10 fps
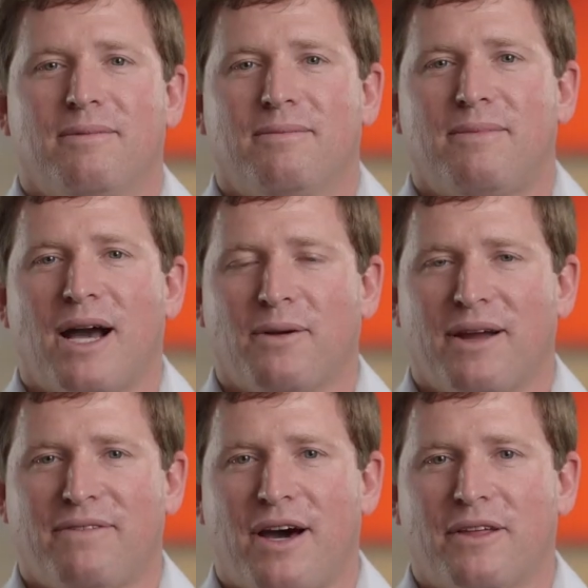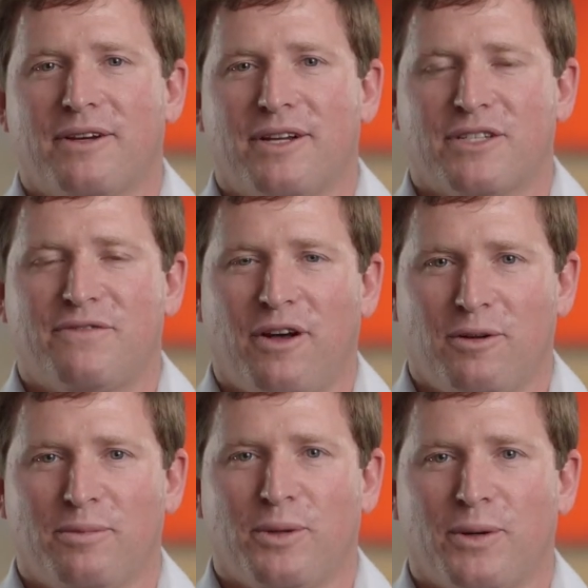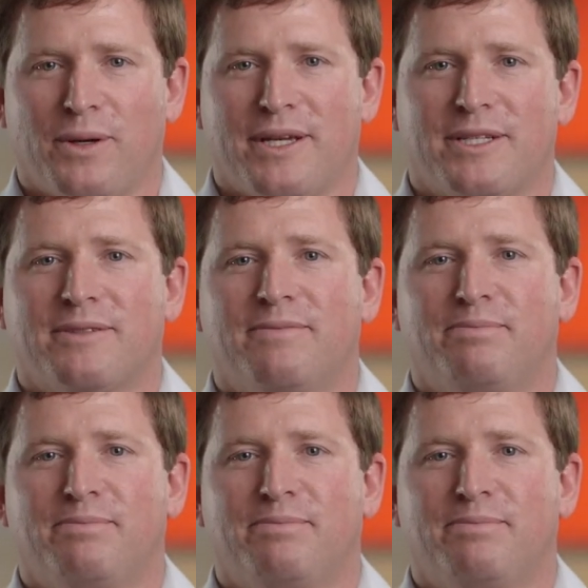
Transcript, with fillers: My grandfather and his fellow employees